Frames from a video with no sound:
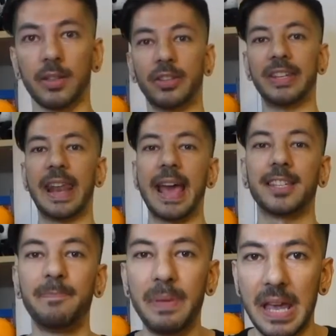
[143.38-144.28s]

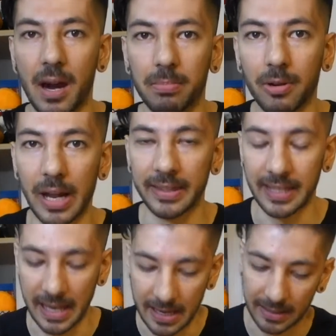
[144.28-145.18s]
next beer I'm gonna
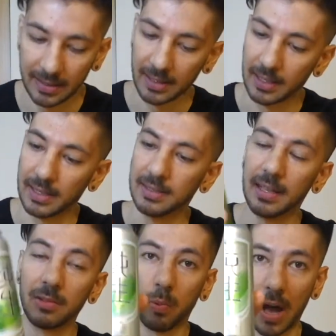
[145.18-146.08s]
taste is
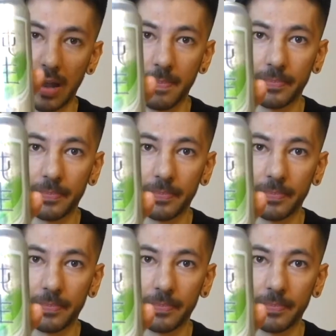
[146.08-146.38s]
this one.